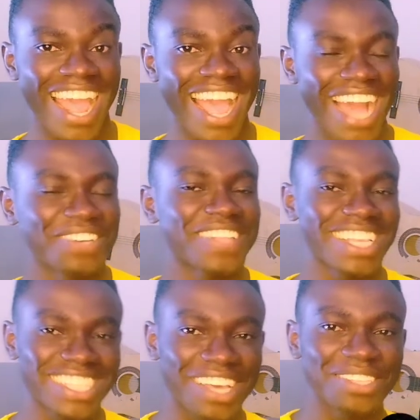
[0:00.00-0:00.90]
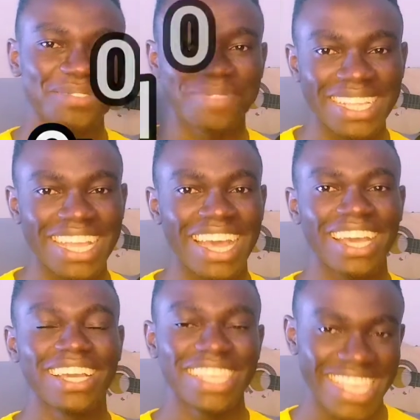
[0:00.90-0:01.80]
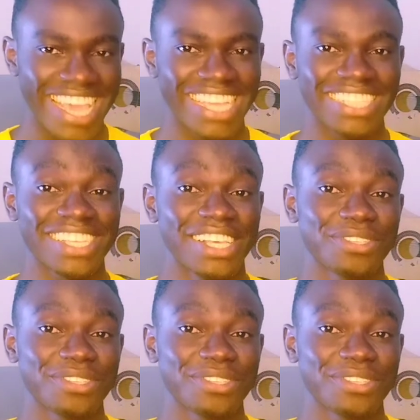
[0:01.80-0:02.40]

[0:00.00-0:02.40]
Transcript: I hope that sounds better yes